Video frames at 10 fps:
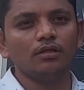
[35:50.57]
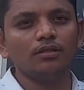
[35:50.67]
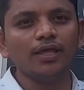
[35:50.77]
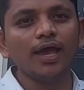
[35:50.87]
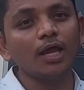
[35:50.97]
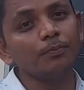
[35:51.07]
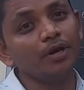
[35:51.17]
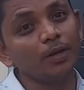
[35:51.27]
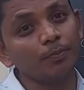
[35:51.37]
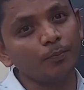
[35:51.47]
They are
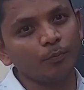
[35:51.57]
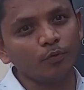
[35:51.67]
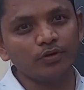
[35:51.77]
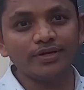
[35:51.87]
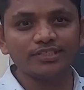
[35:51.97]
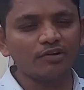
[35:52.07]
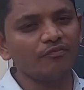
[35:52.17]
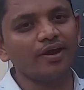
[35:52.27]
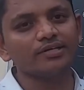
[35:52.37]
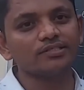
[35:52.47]
made up of proteins and
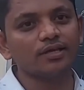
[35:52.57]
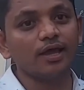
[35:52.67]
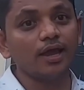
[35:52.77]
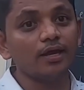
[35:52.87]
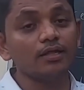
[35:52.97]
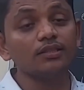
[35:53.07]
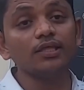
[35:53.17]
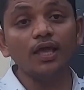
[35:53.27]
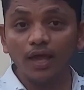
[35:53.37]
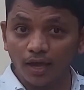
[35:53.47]
fats, and
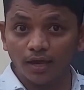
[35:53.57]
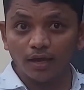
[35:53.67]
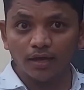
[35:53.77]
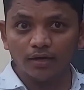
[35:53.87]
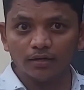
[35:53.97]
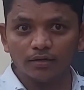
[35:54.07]
they are